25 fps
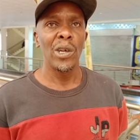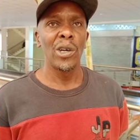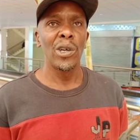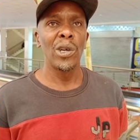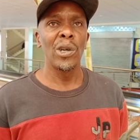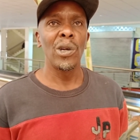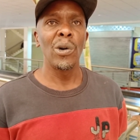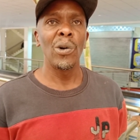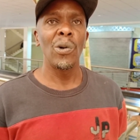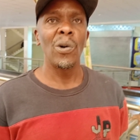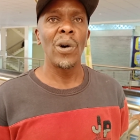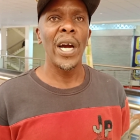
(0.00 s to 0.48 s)

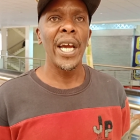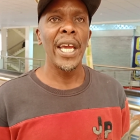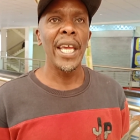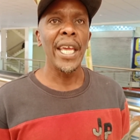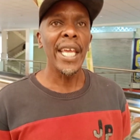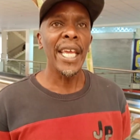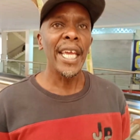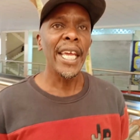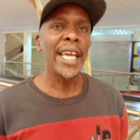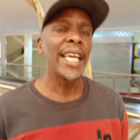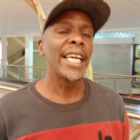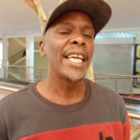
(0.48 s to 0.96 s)
don't know why,
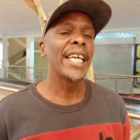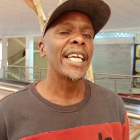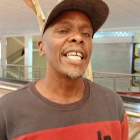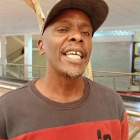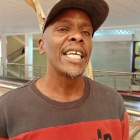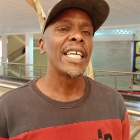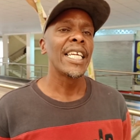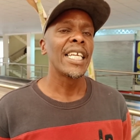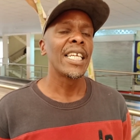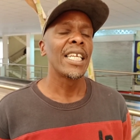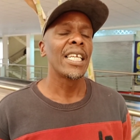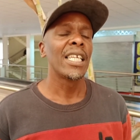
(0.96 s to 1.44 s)

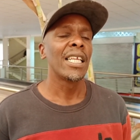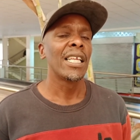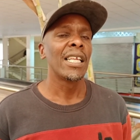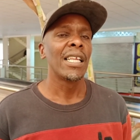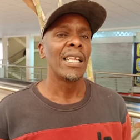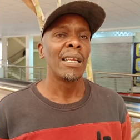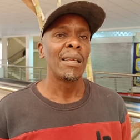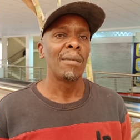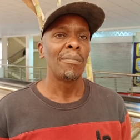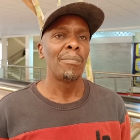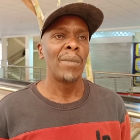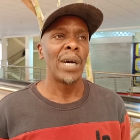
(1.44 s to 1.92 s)

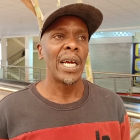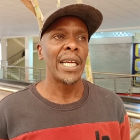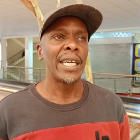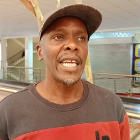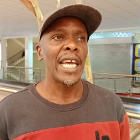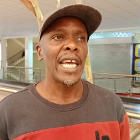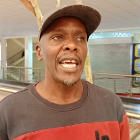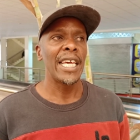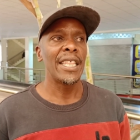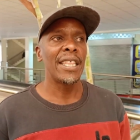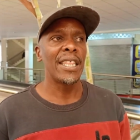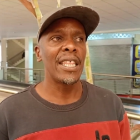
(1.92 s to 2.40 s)
but
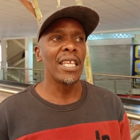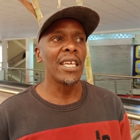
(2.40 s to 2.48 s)
I